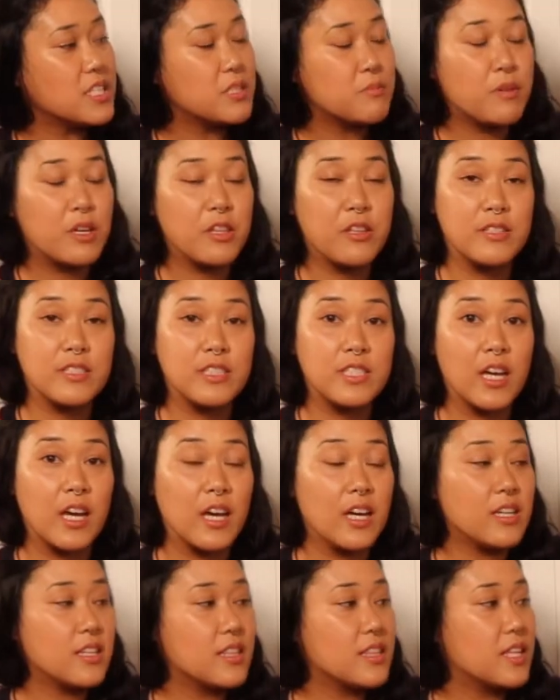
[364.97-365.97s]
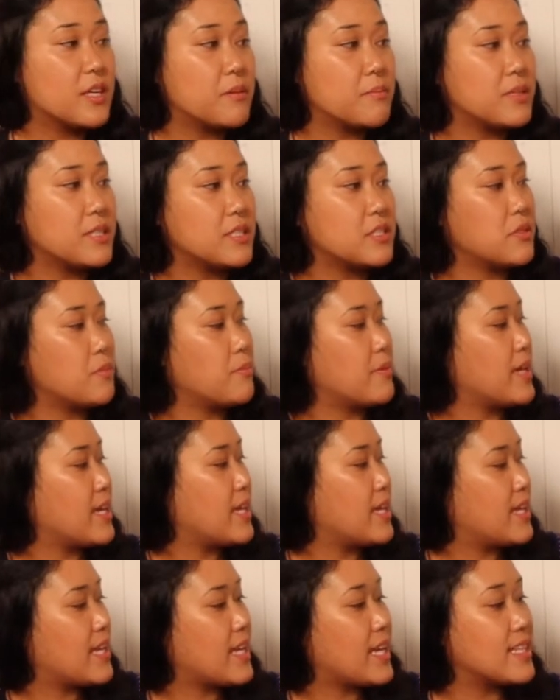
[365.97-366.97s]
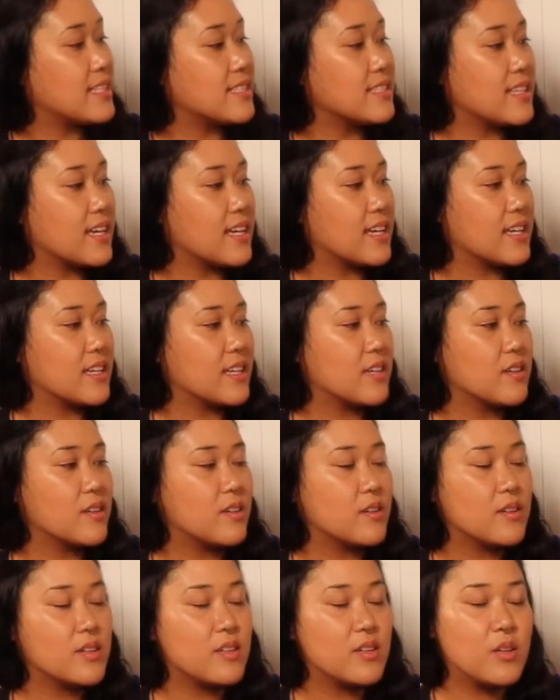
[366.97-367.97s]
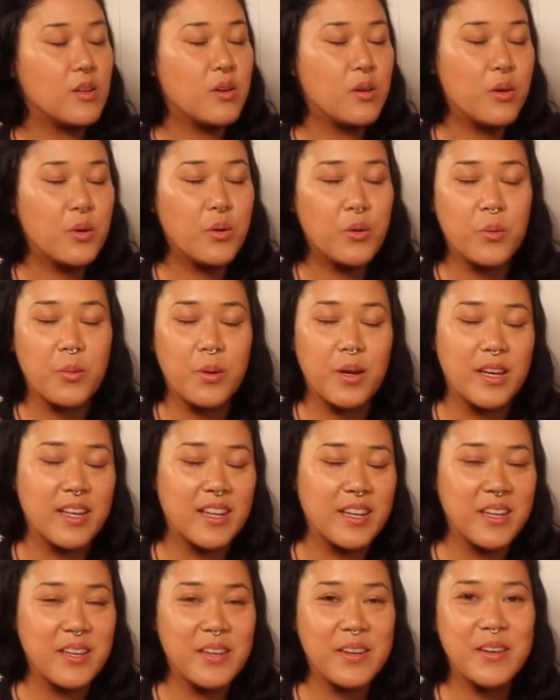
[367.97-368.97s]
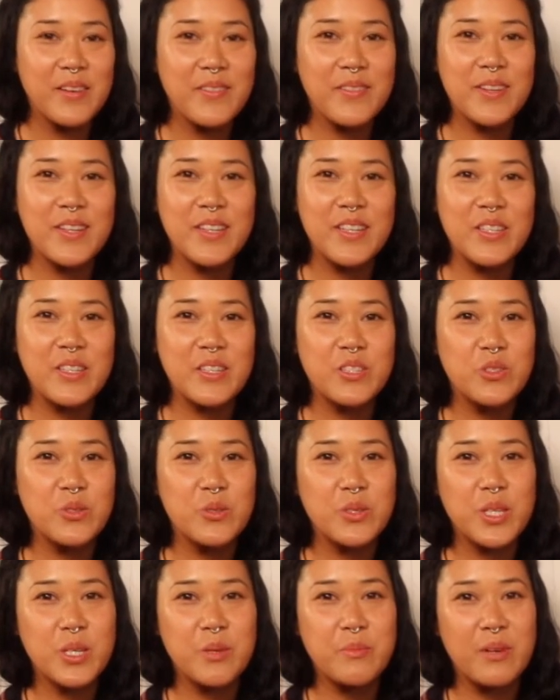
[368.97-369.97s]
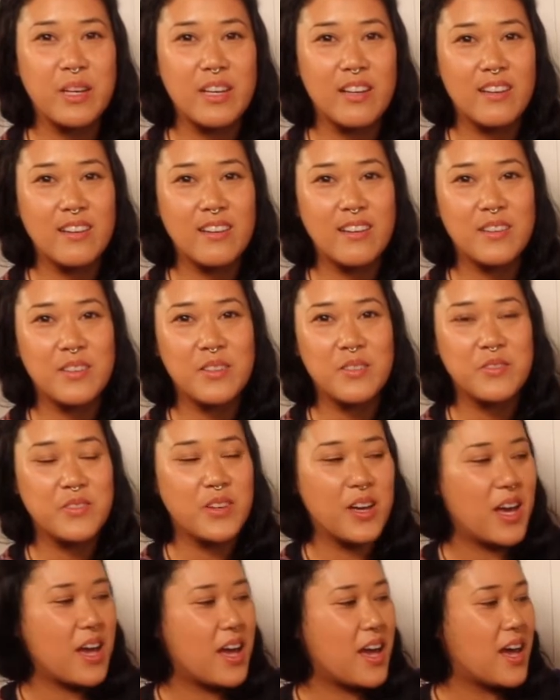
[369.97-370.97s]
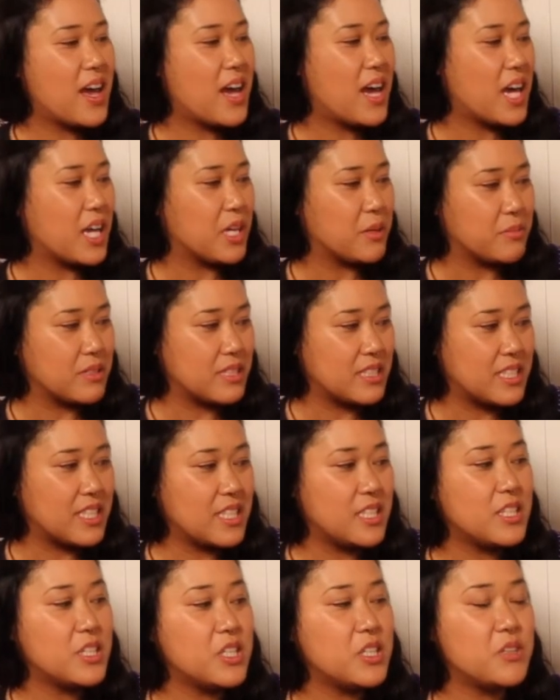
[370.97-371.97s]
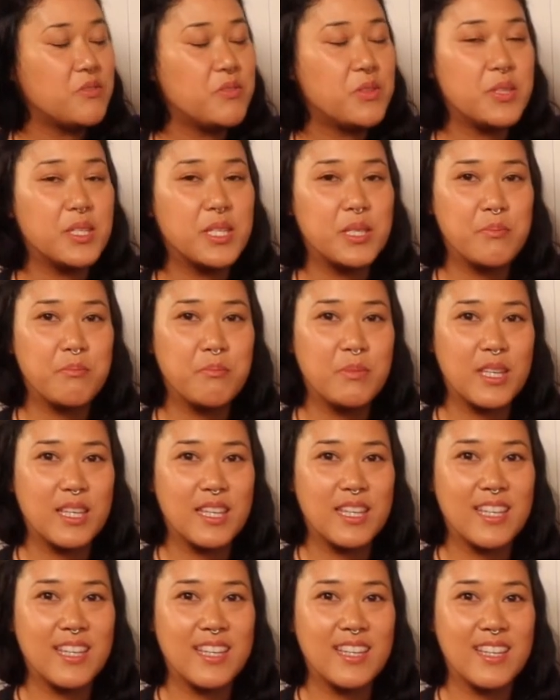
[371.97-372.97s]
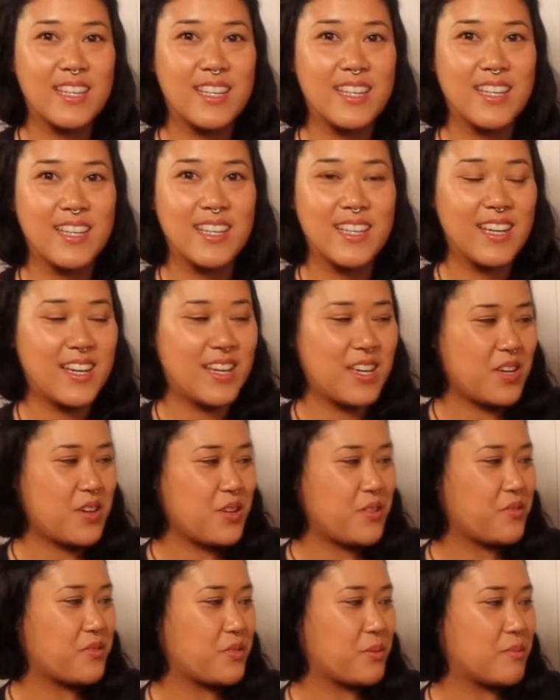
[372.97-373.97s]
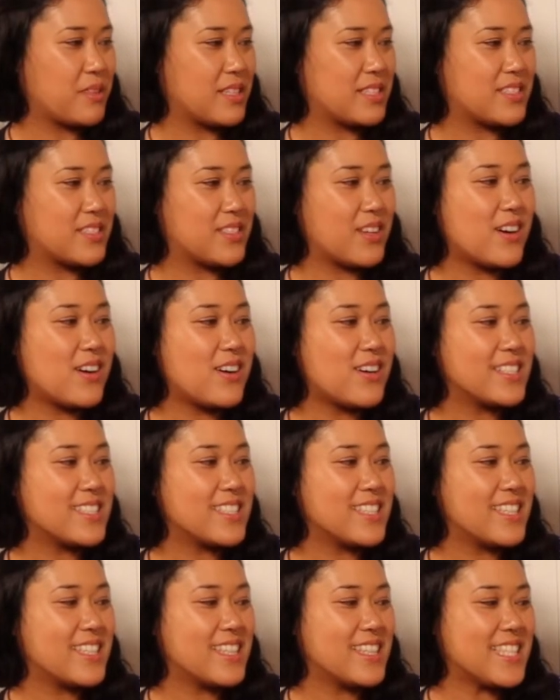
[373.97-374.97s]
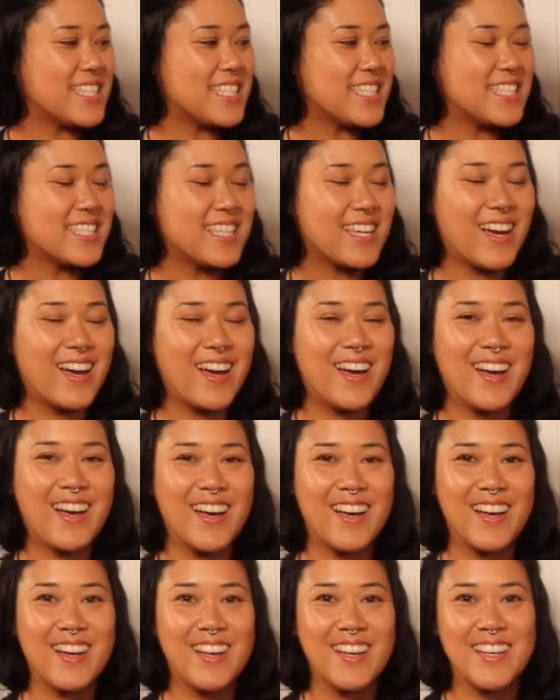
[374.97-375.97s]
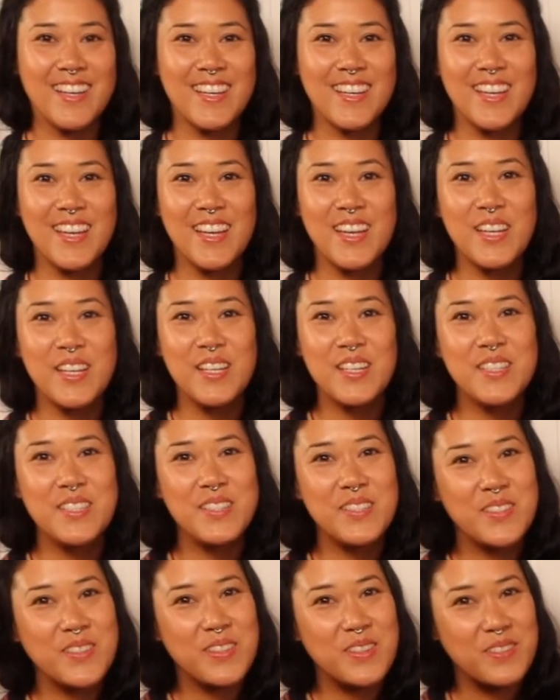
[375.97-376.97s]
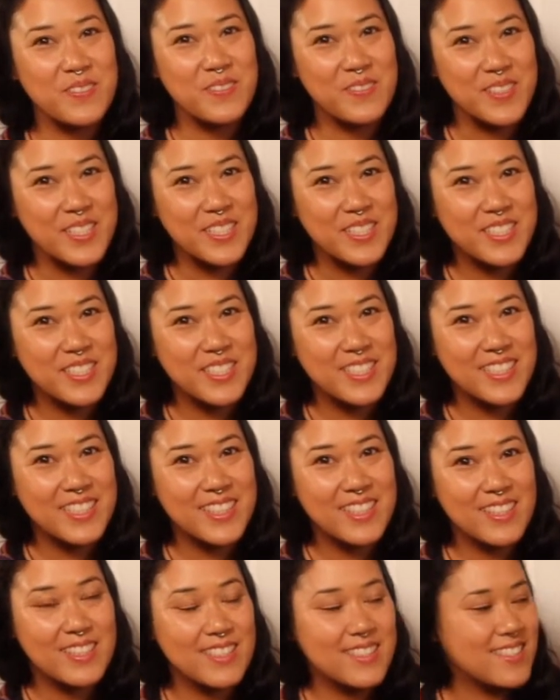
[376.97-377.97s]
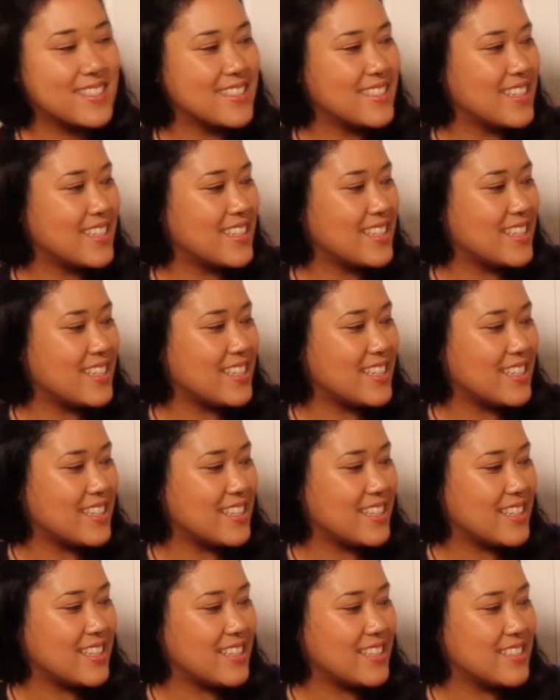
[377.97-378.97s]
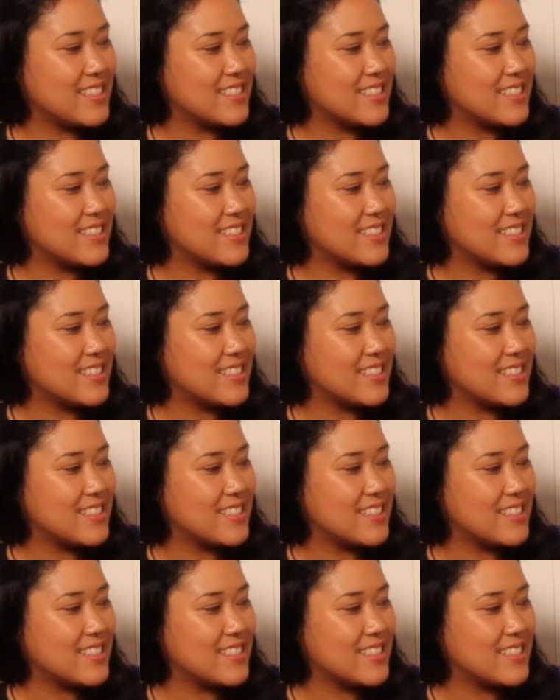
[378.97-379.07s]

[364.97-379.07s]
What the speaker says: mother tucked them into bed and sang, Whatever you dream of, I believe you can be. From the stars in the sky to the fish in the sea.